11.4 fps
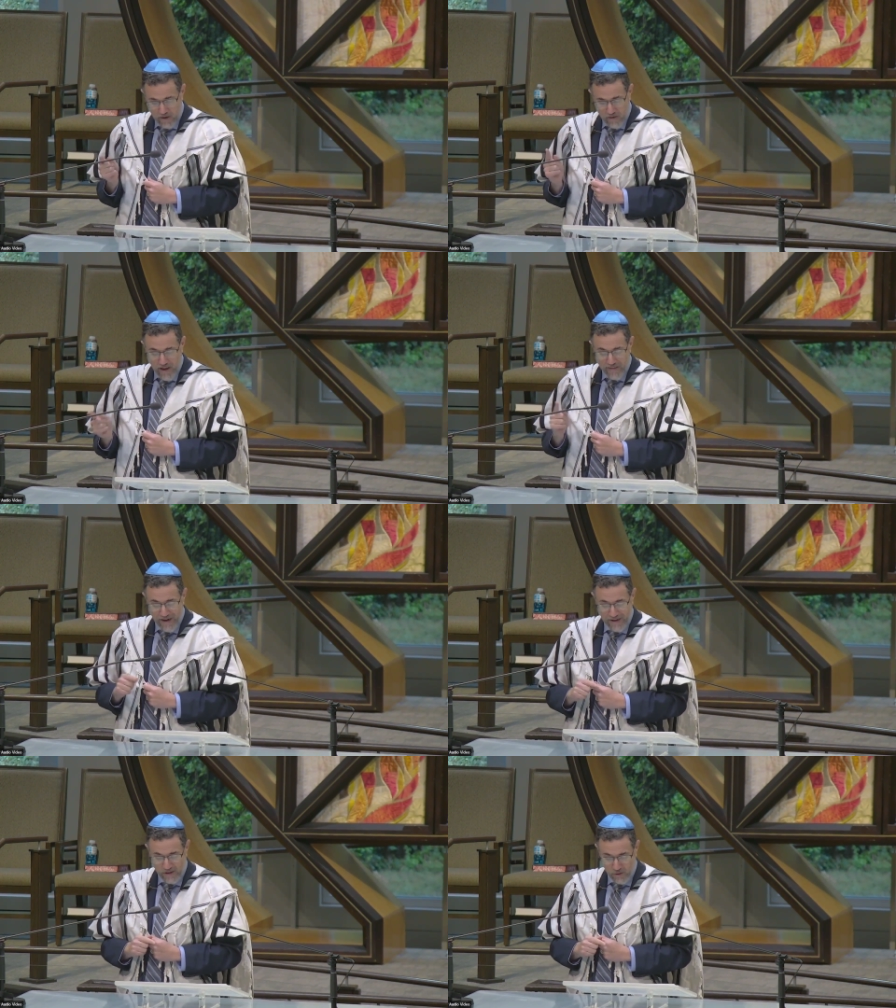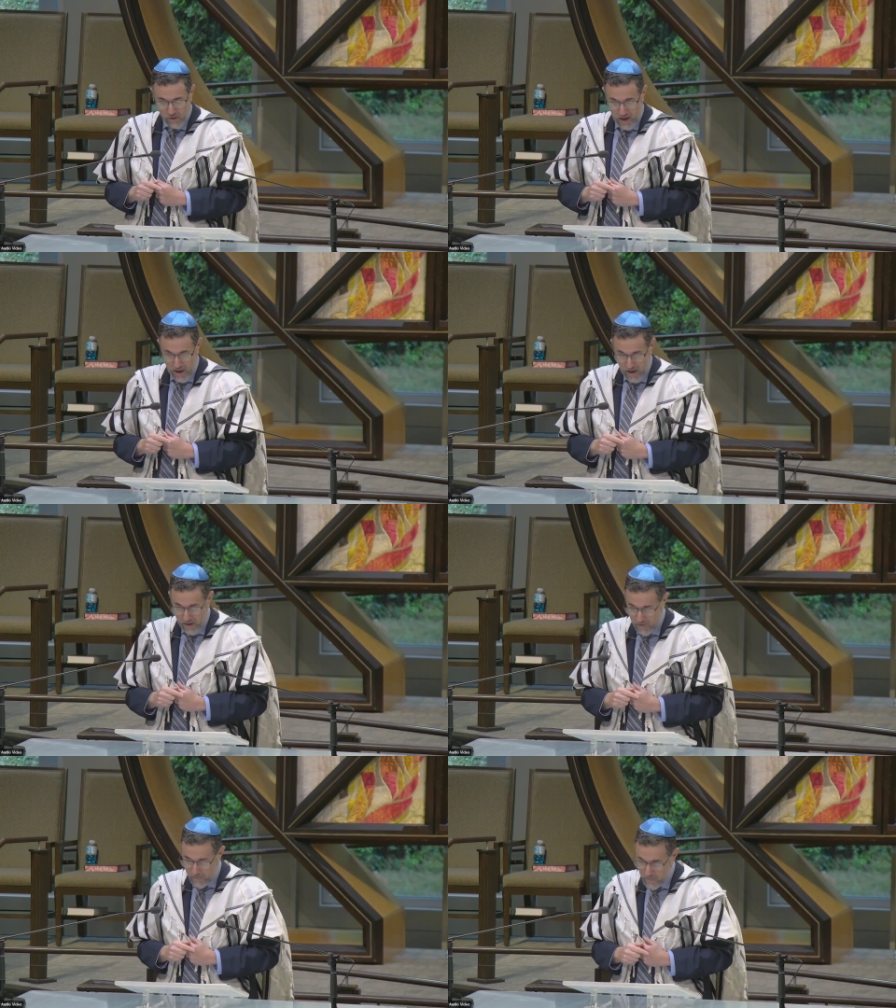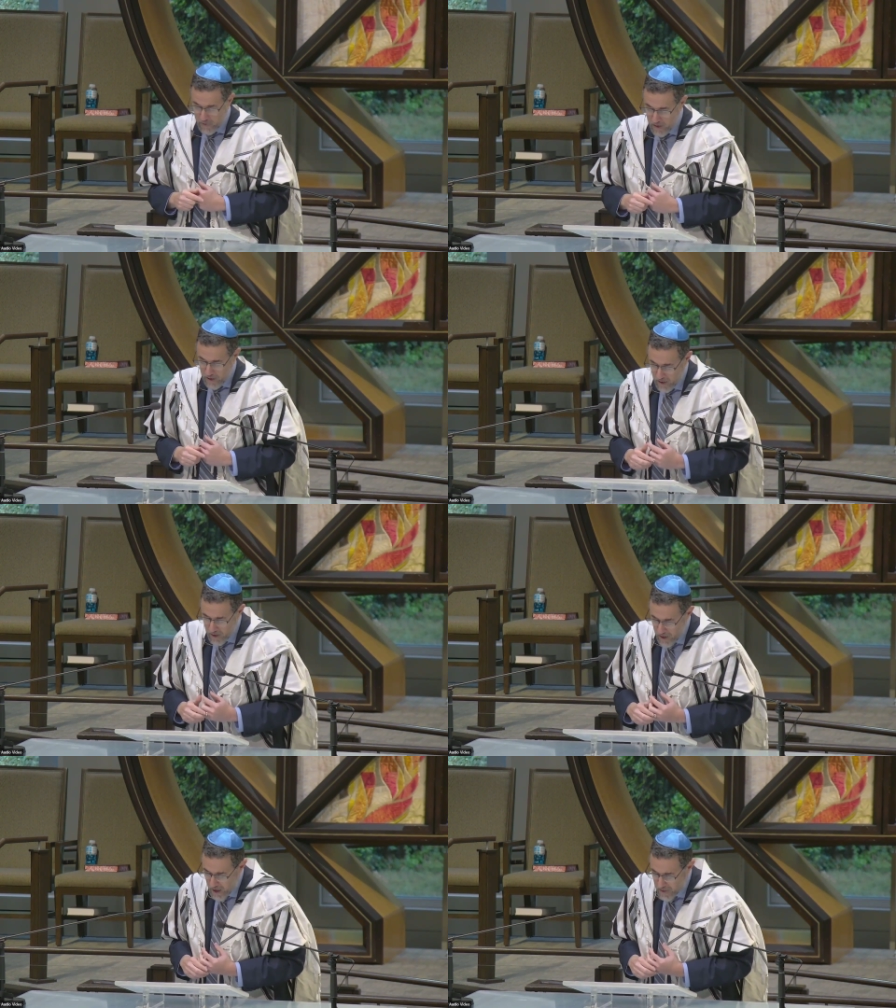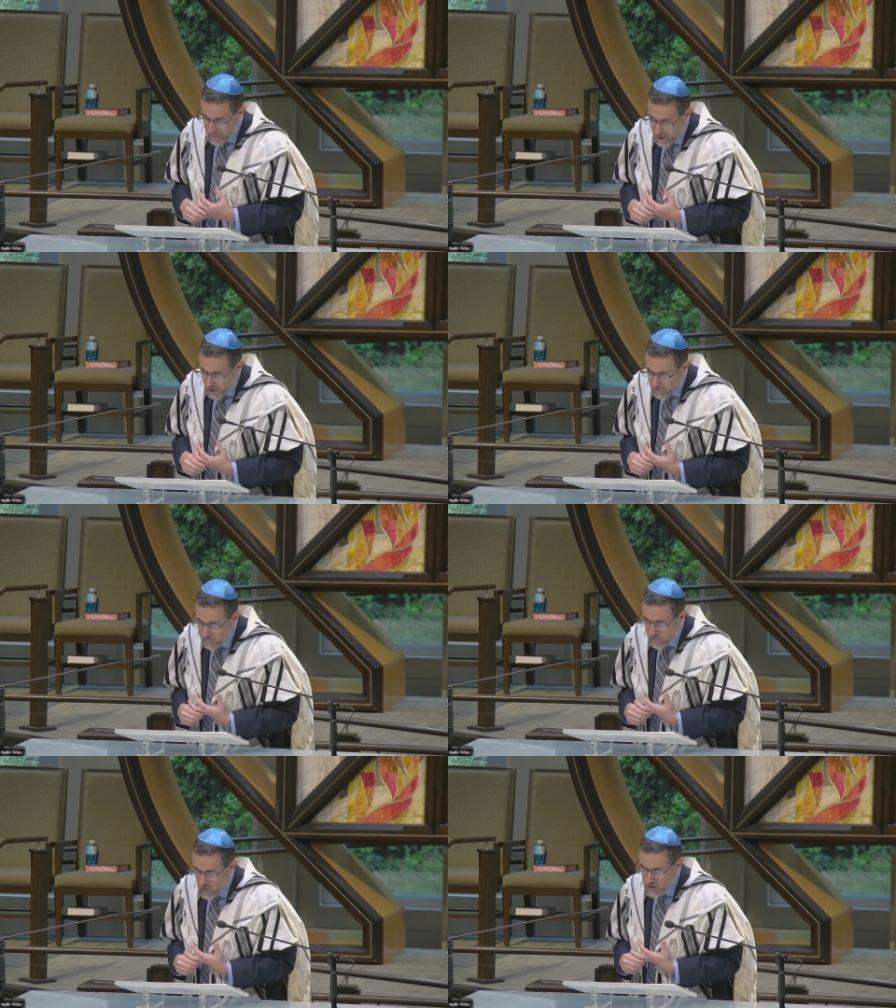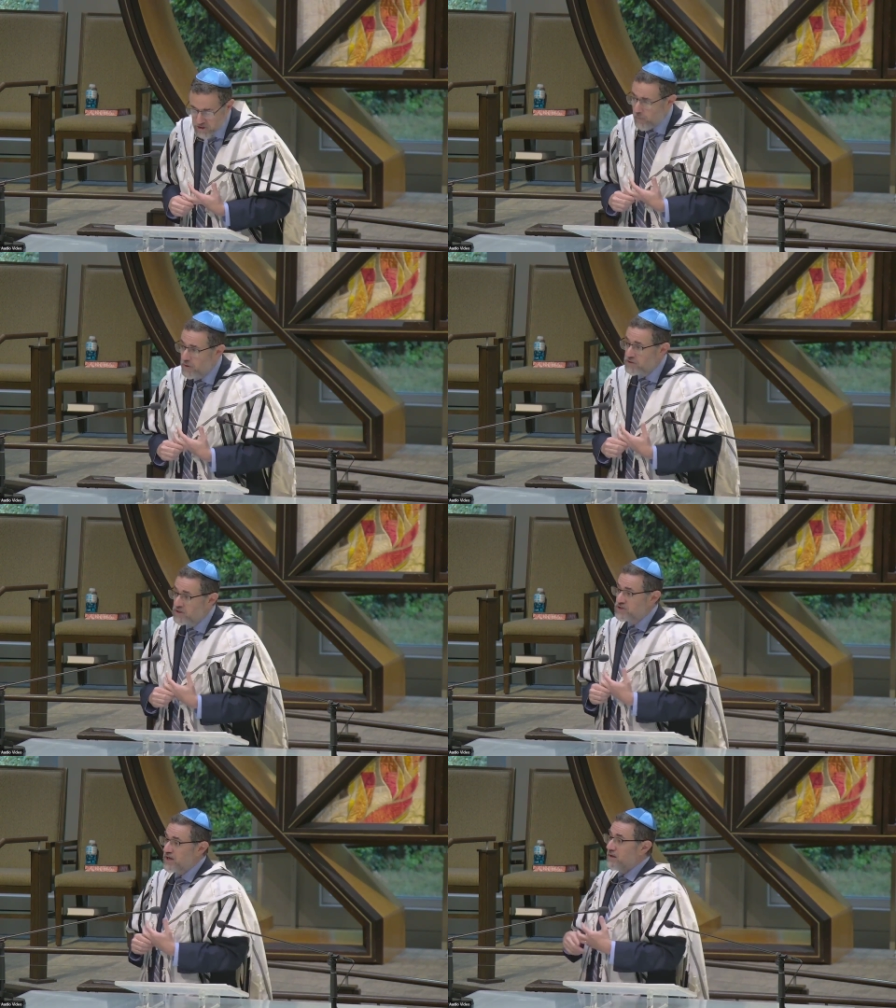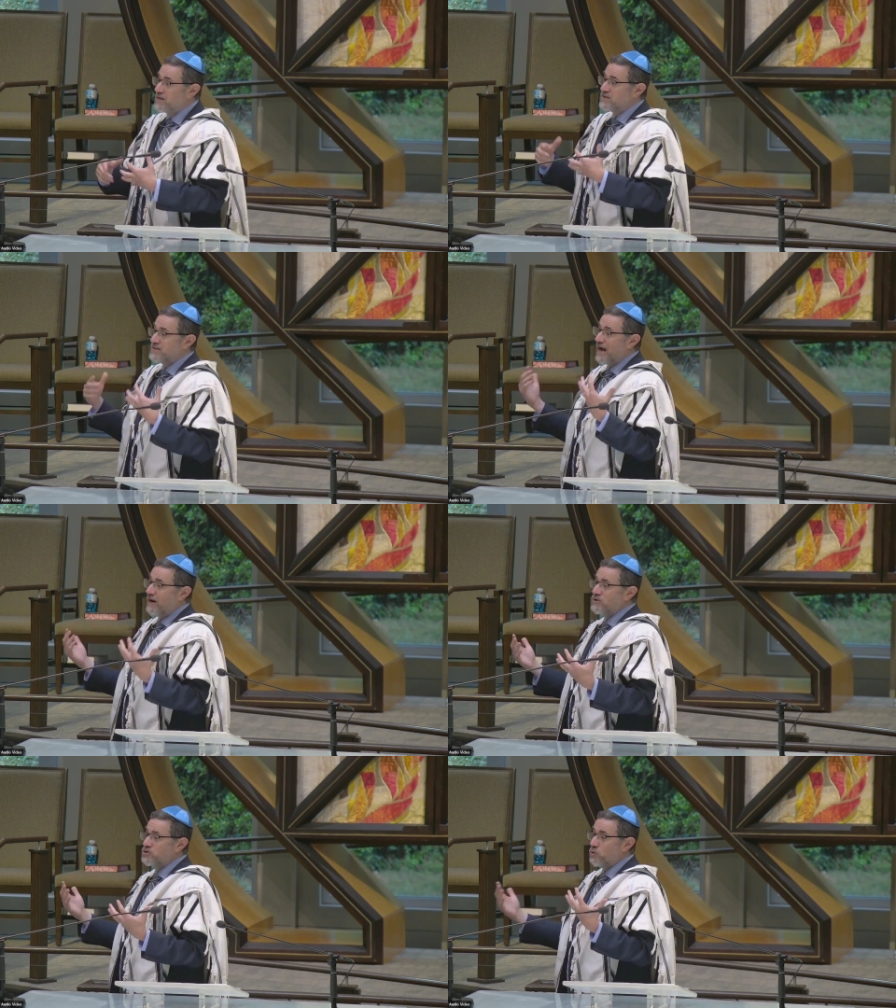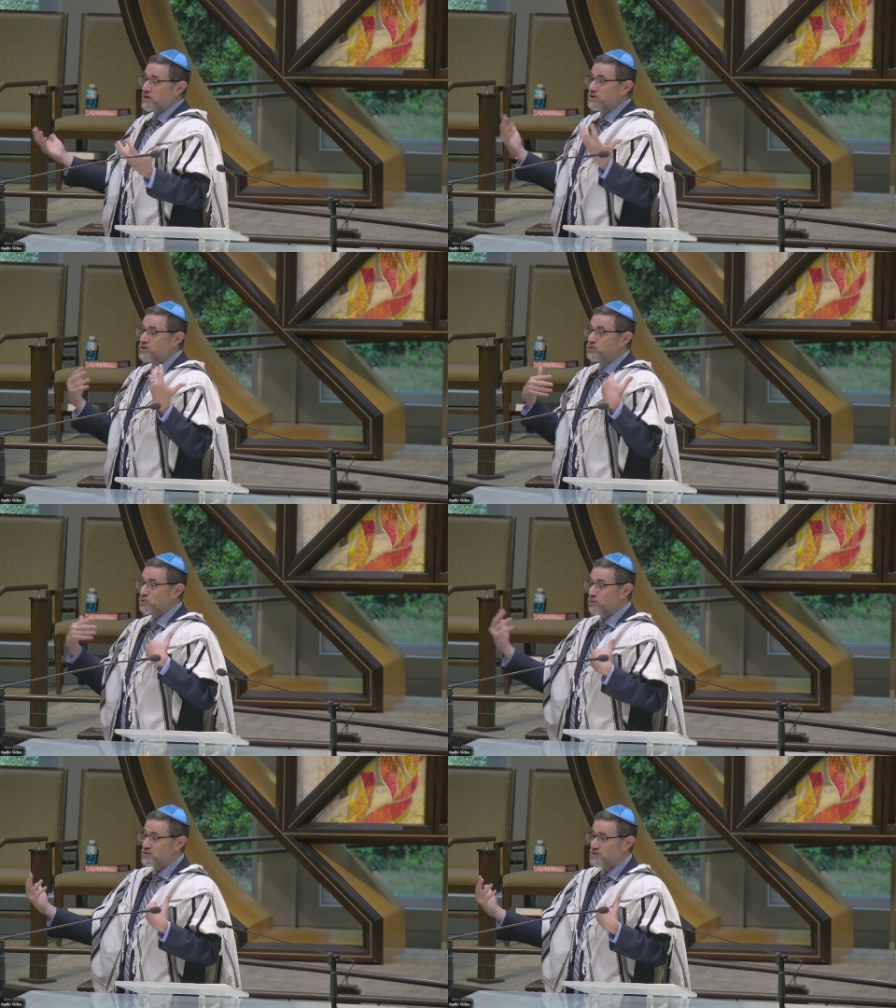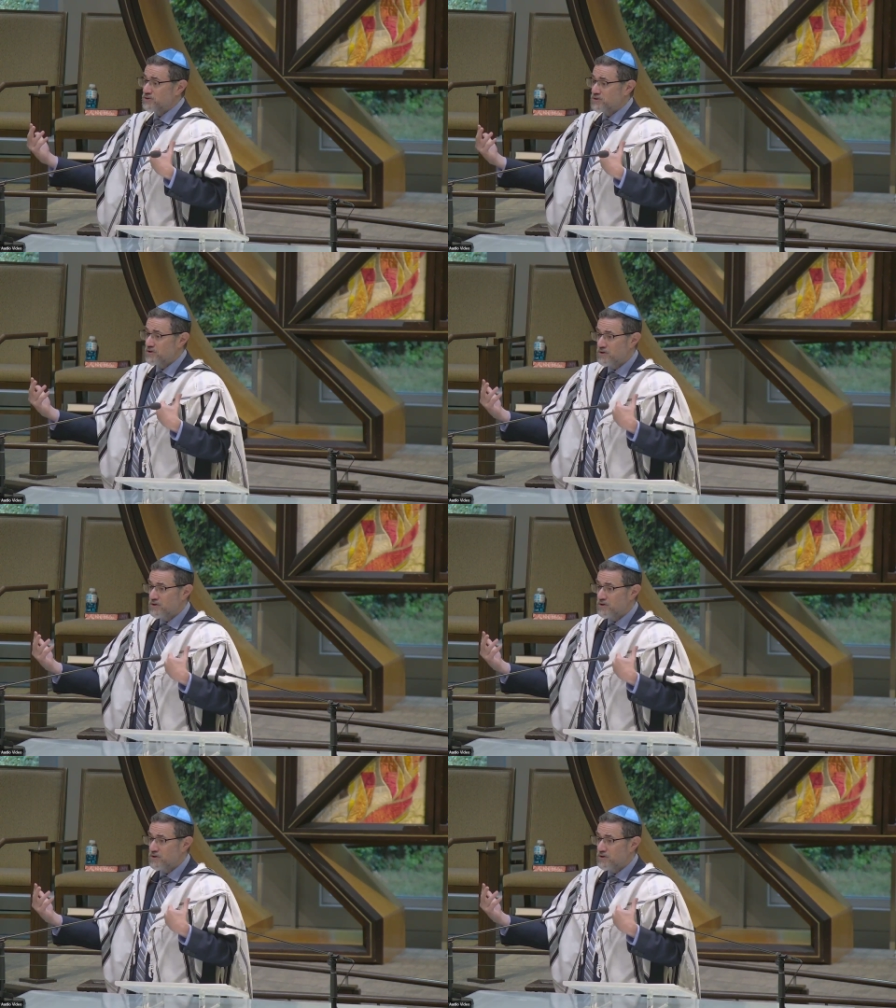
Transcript: then that's okay. And they don't force someone to sell his house or his tools.